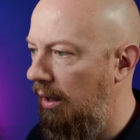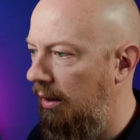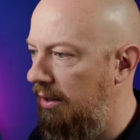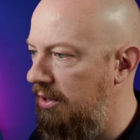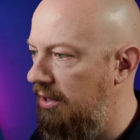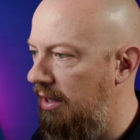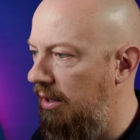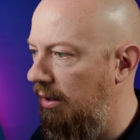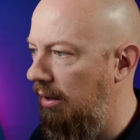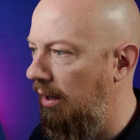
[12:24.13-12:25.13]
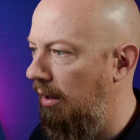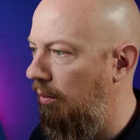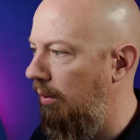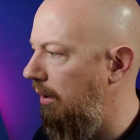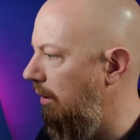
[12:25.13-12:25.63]
Let's see here. I
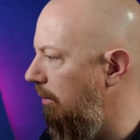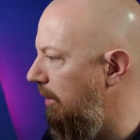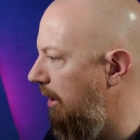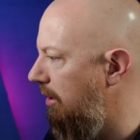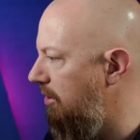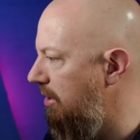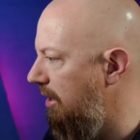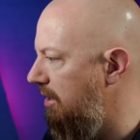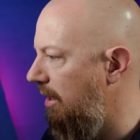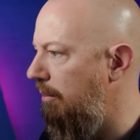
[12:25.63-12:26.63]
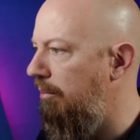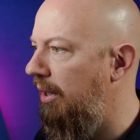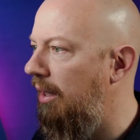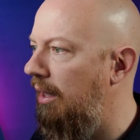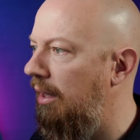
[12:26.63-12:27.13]
will make this nice and
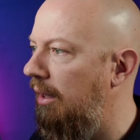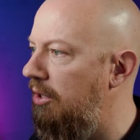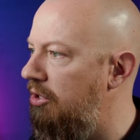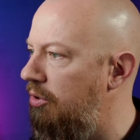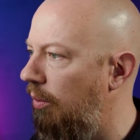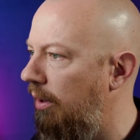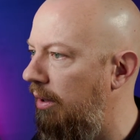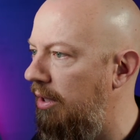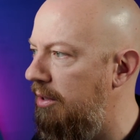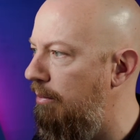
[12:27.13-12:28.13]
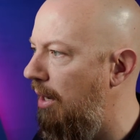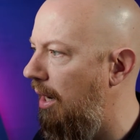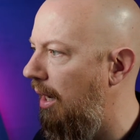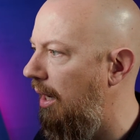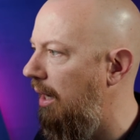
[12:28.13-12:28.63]
big. Let's sort this
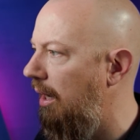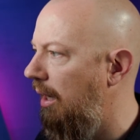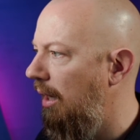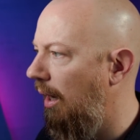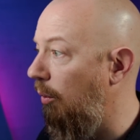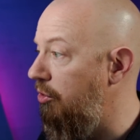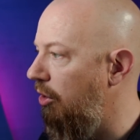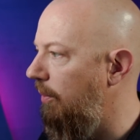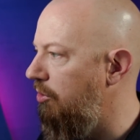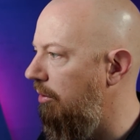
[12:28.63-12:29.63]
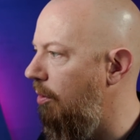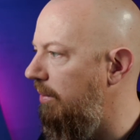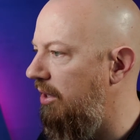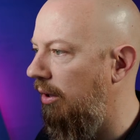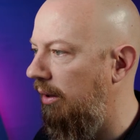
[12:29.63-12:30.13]
by. I will share my screen
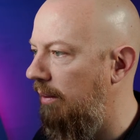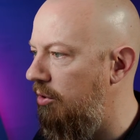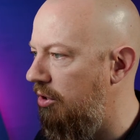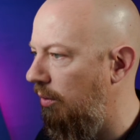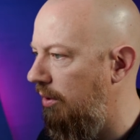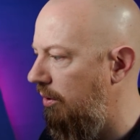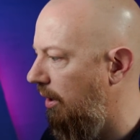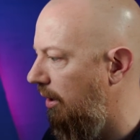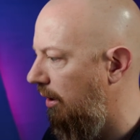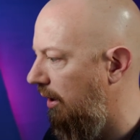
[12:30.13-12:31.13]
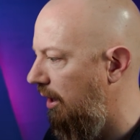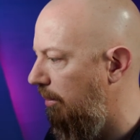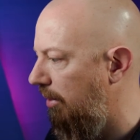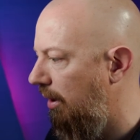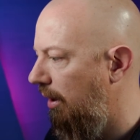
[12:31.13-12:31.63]
momentarily. I'm just going to kind of clean
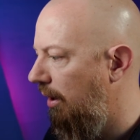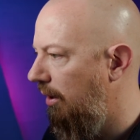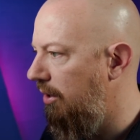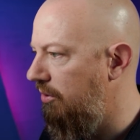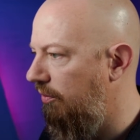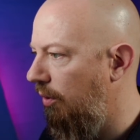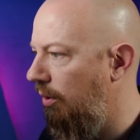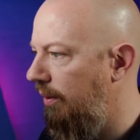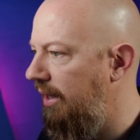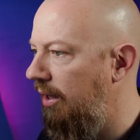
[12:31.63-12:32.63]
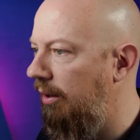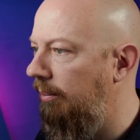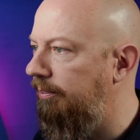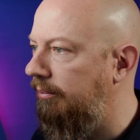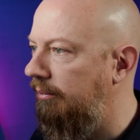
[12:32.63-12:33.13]
up this photo in here.